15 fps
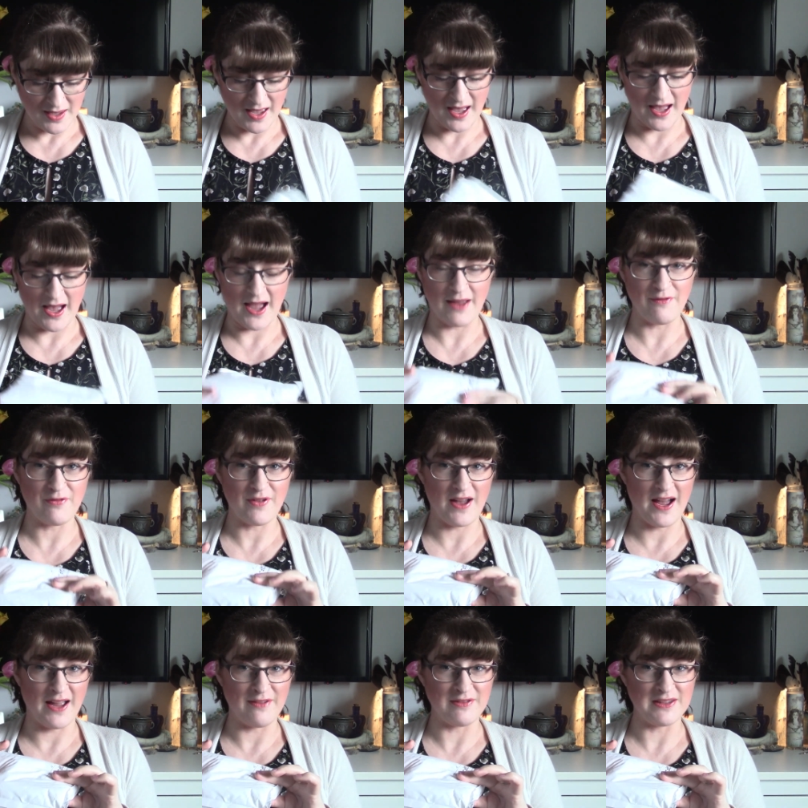I
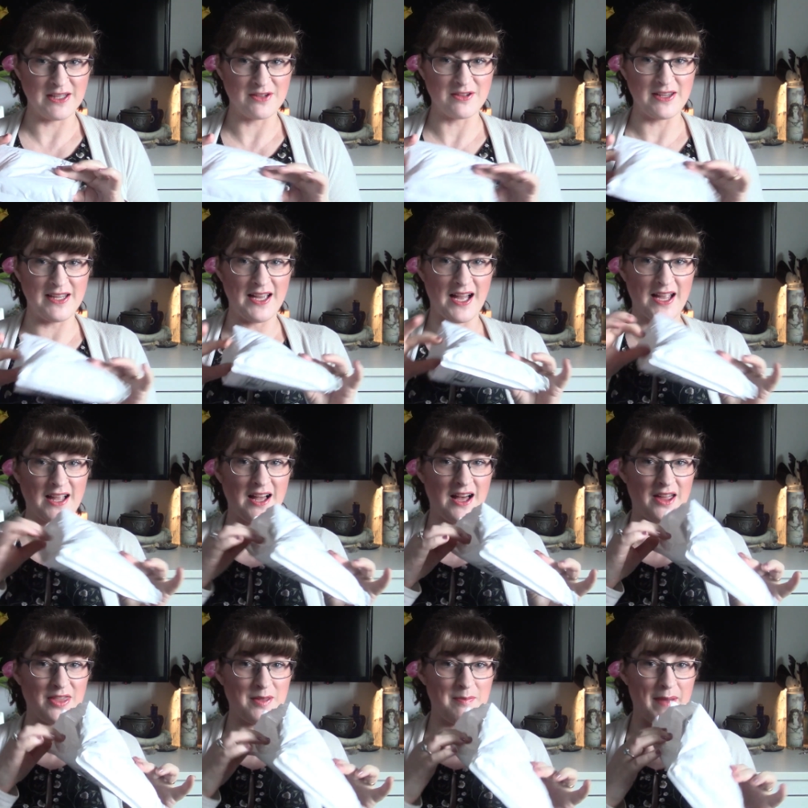
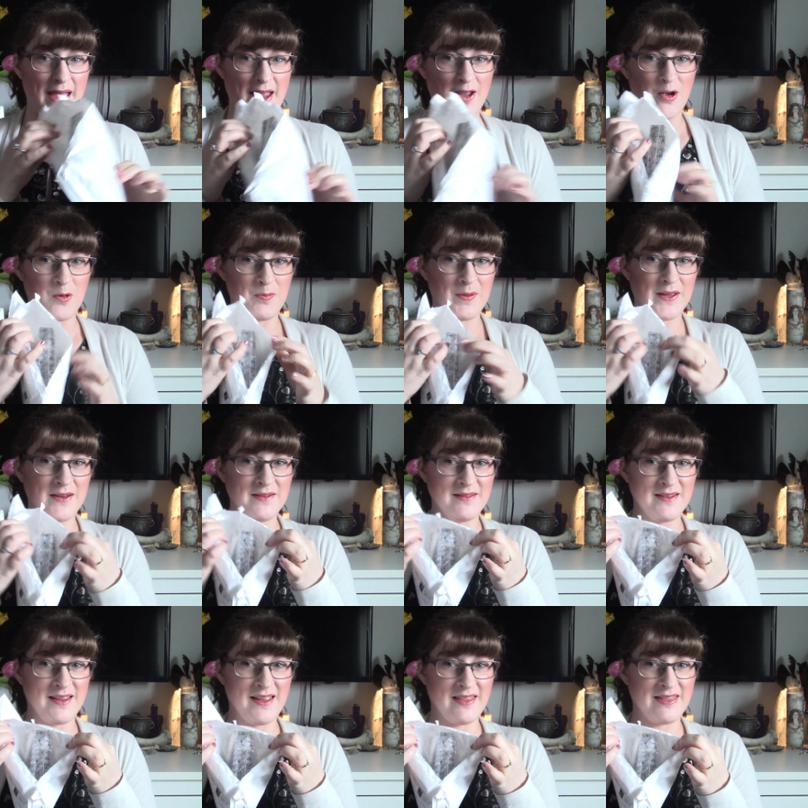cut the bag open.
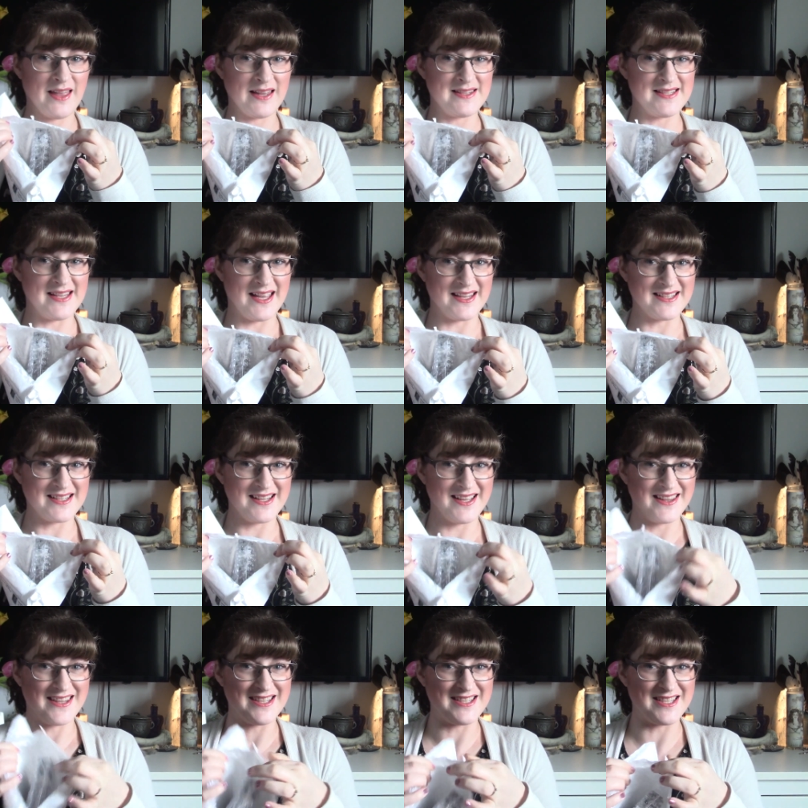That's it.
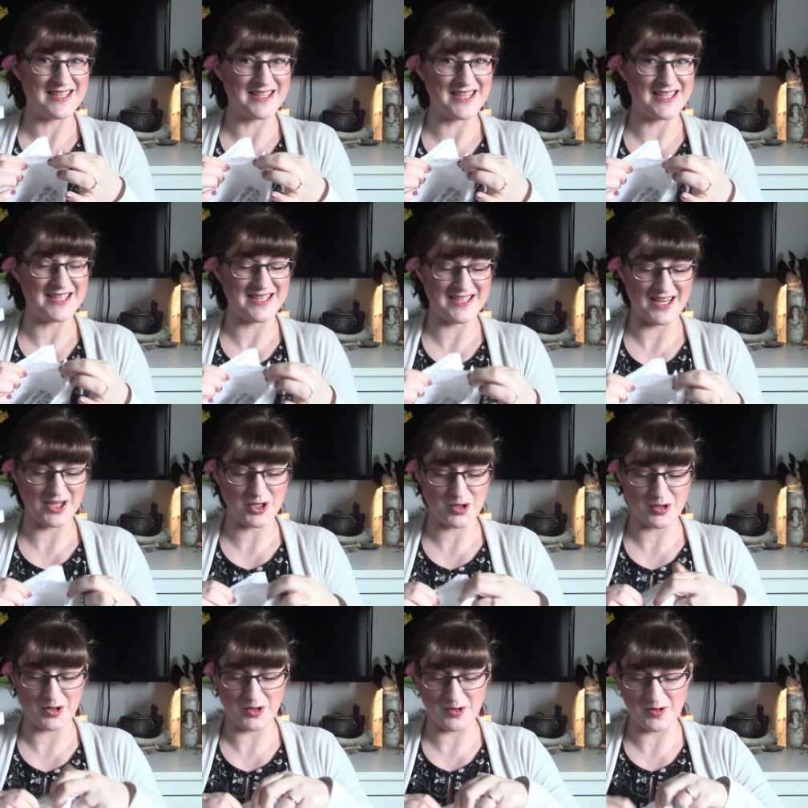This is a
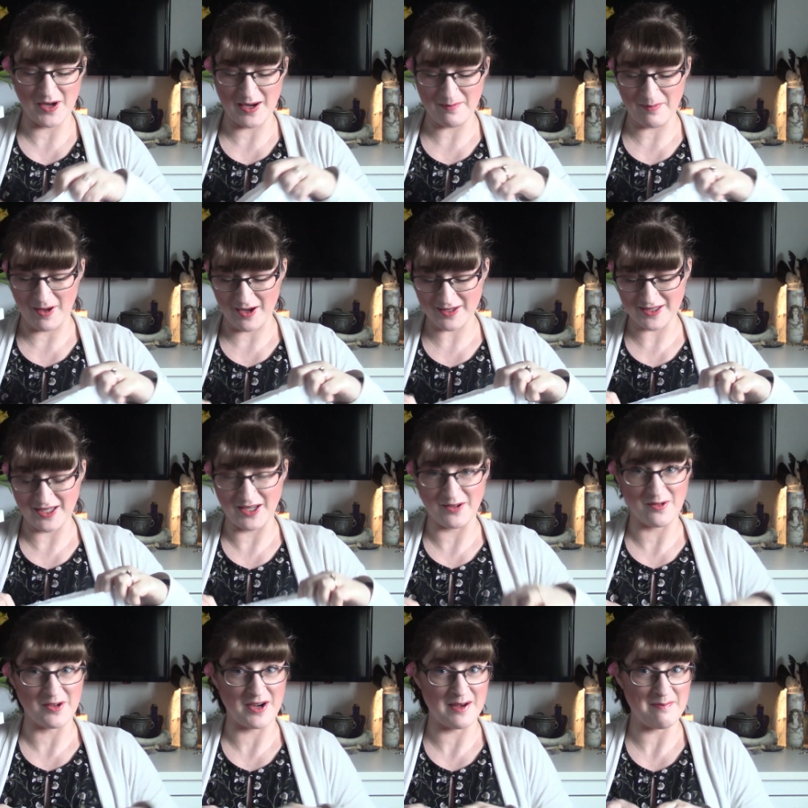true
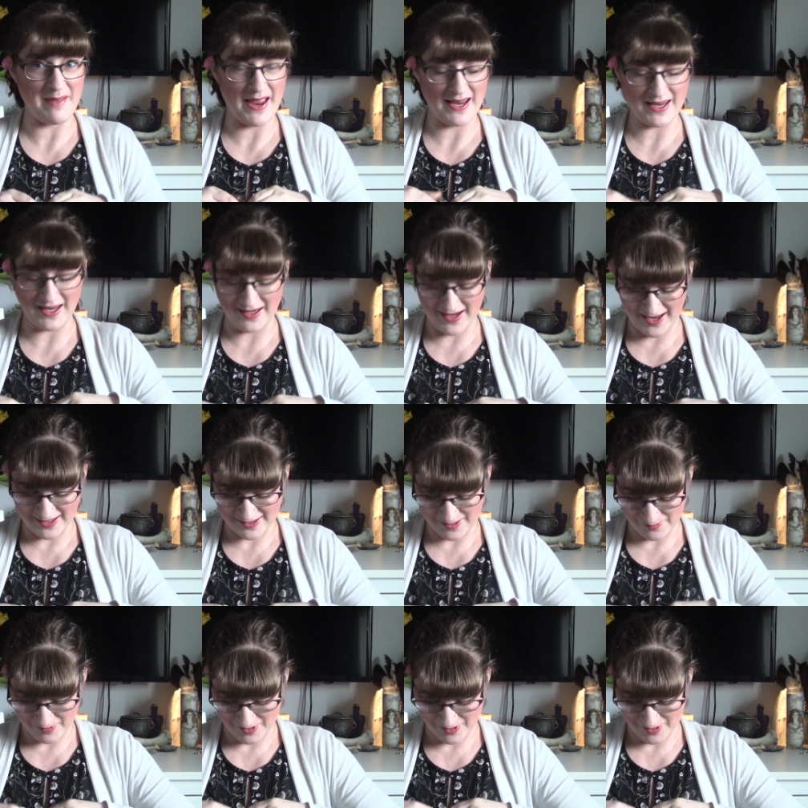unboxing or unbagging, as it